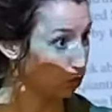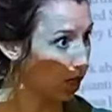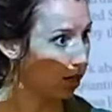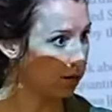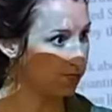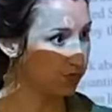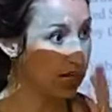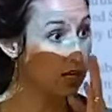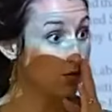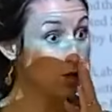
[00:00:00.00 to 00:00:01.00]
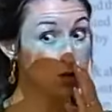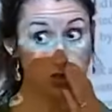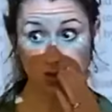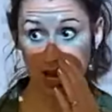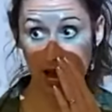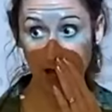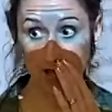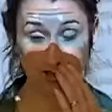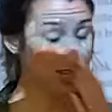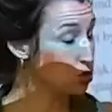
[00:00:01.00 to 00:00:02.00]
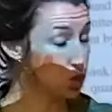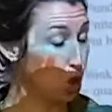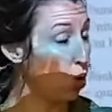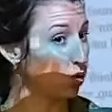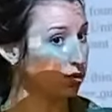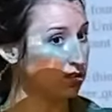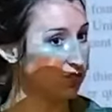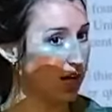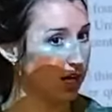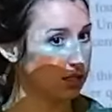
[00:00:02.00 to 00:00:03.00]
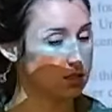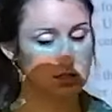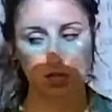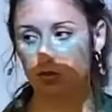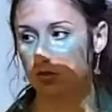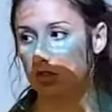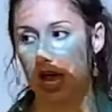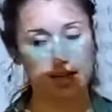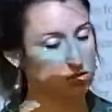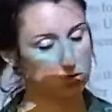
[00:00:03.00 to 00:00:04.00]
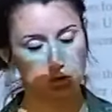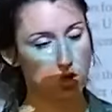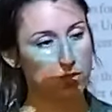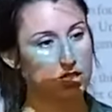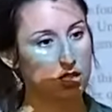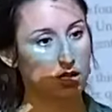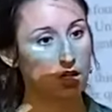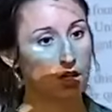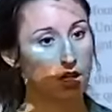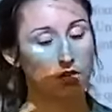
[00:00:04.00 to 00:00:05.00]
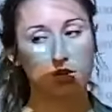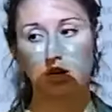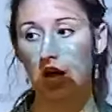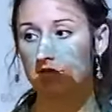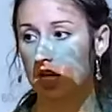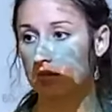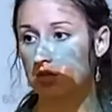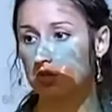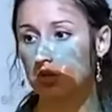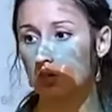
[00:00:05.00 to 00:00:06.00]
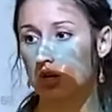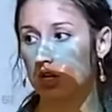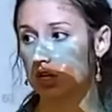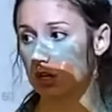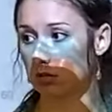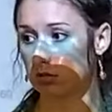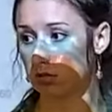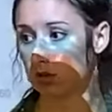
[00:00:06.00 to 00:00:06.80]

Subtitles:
Okay, and if you do that, that's totally fine. Save it for last. No big deal. If you don't have time to do it, what do you do?